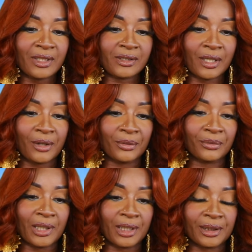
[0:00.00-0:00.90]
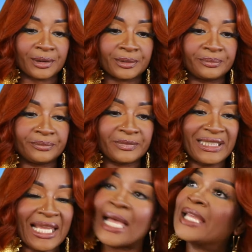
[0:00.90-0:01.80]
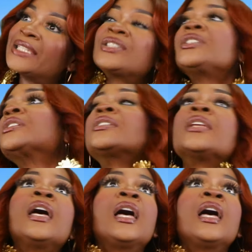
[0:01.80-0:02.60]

So, yeah, it's just,